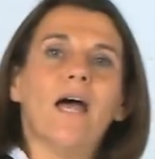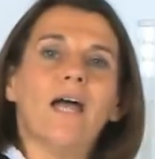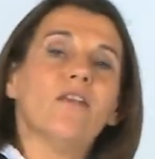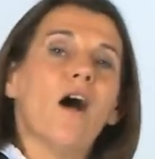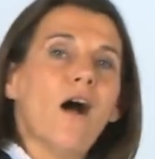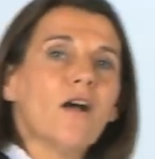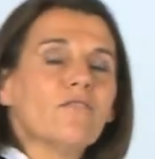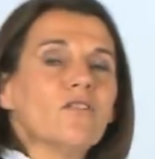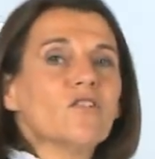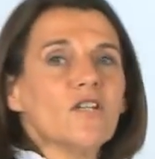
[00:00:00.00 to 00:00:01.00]
At the heart
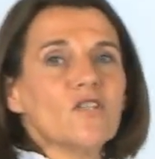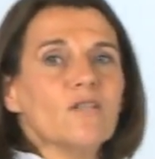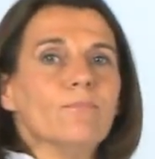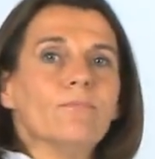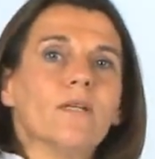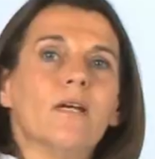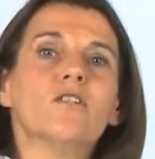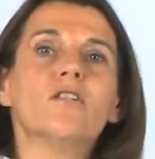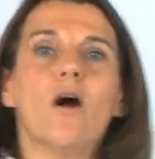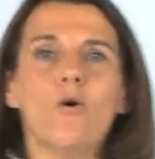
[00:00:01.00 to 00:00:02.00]
of the system
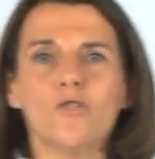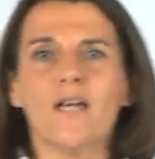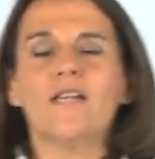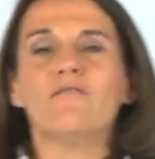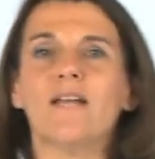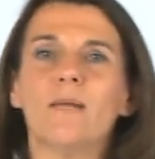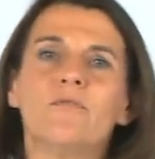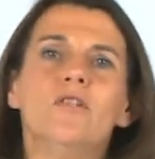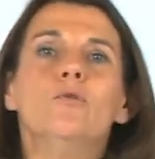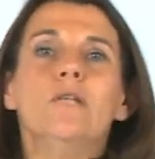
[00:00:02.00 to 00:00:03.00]
is an
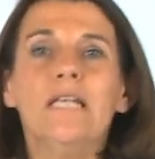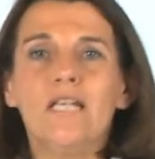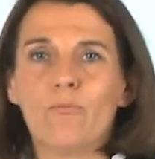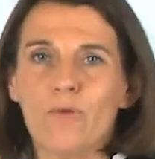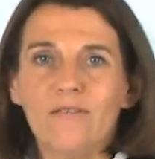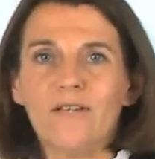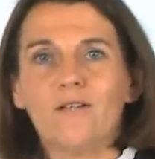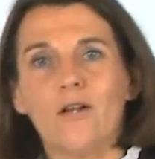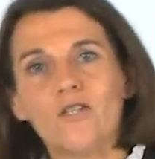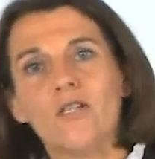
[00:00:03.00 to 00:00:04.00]
Océ-developed unique print
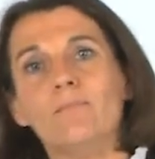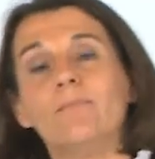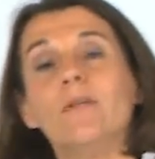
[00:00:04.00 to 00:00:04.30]
technology,